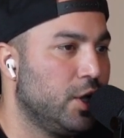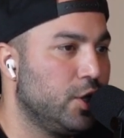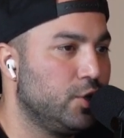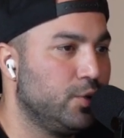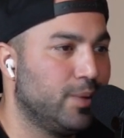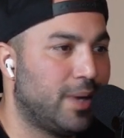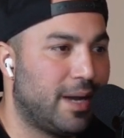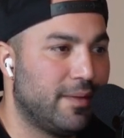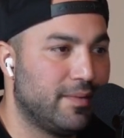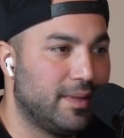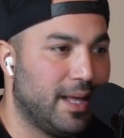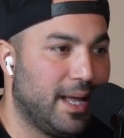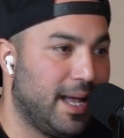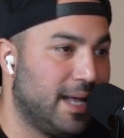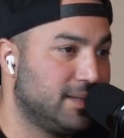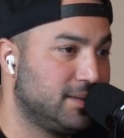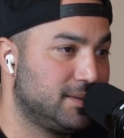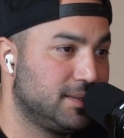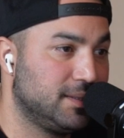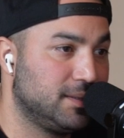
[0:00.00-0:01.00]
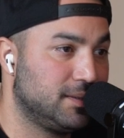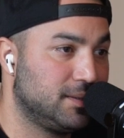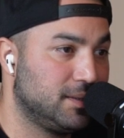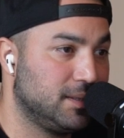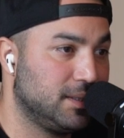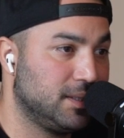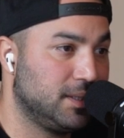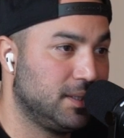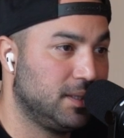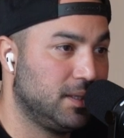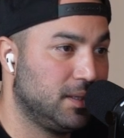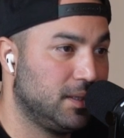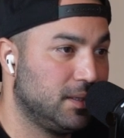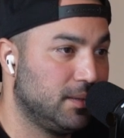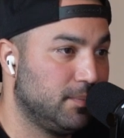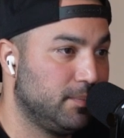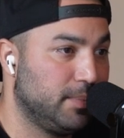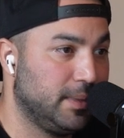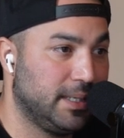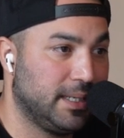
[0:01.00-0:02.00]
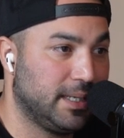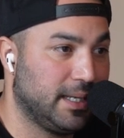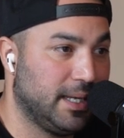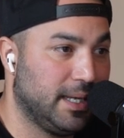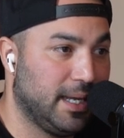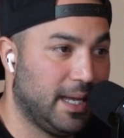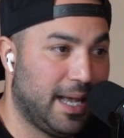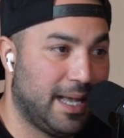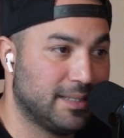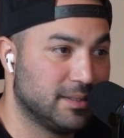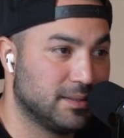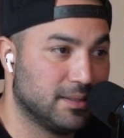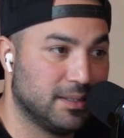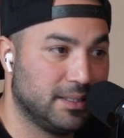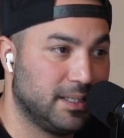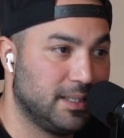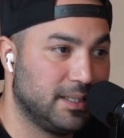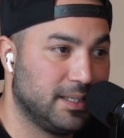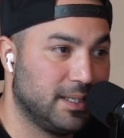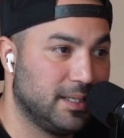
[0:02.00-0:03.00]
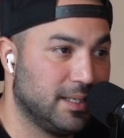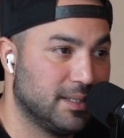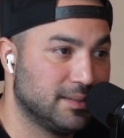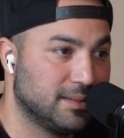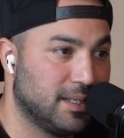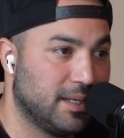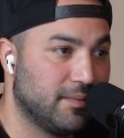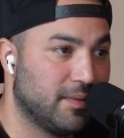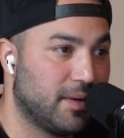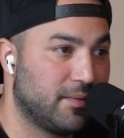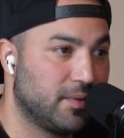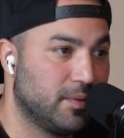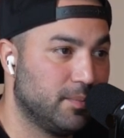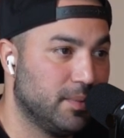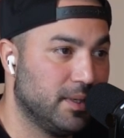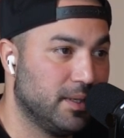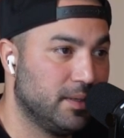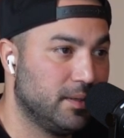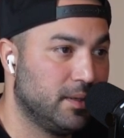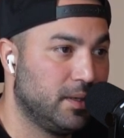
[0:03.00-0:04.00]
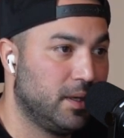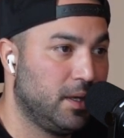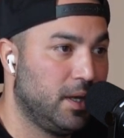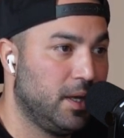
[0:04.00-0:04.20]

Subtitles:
you have the SEC being as lenient as they've ever been.